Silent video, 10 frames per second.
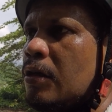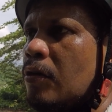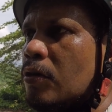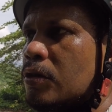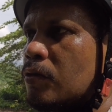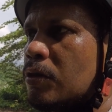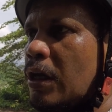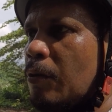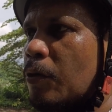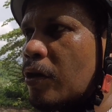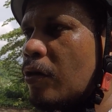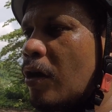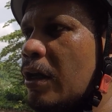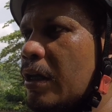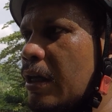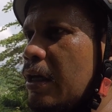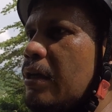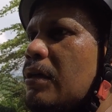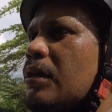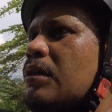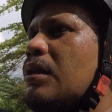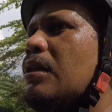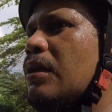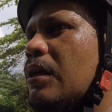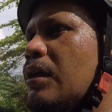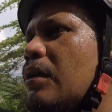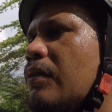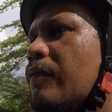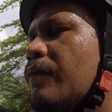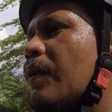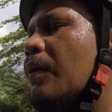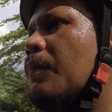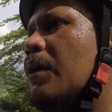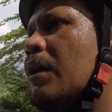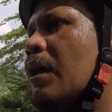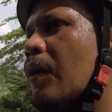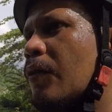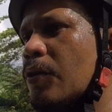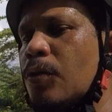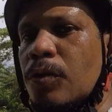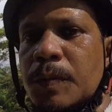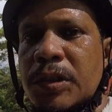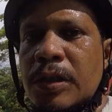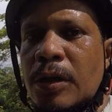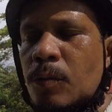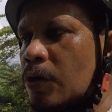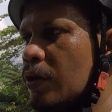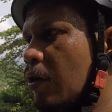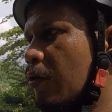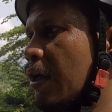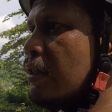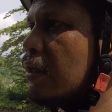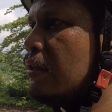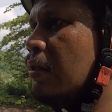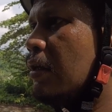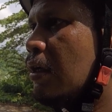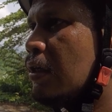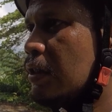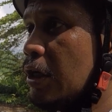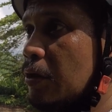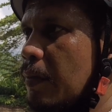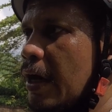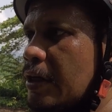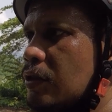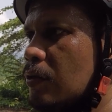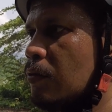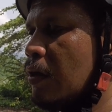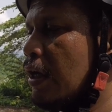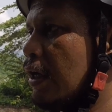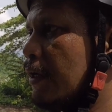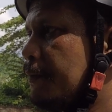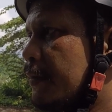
also they were calling in artillery from other groups that were located nearby, so